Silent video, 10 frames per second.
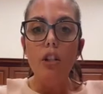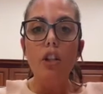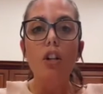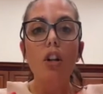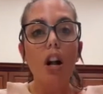
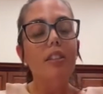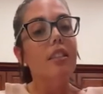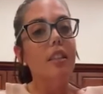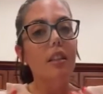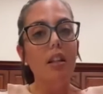you're
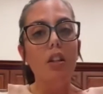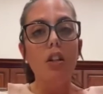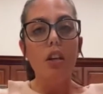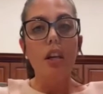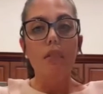constantly
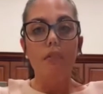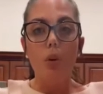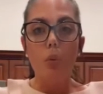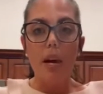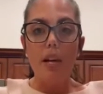looking
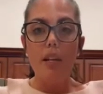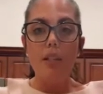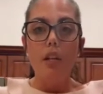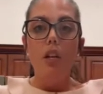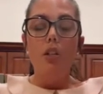for
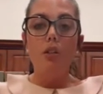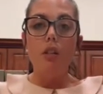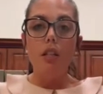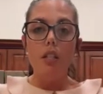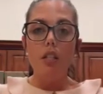ways to
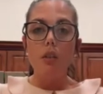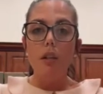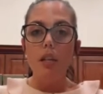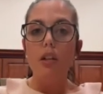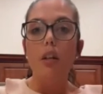continue
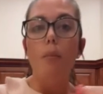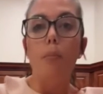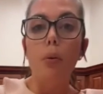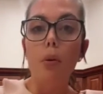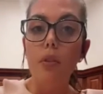either
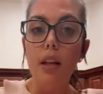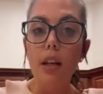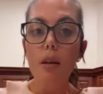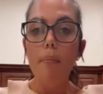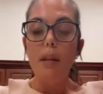improving
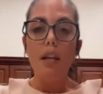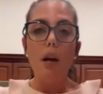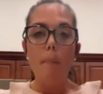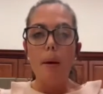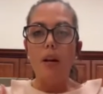it,
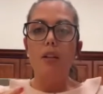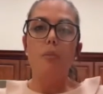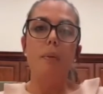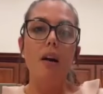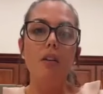being a better
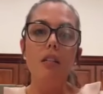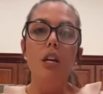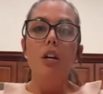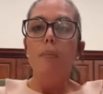spouse,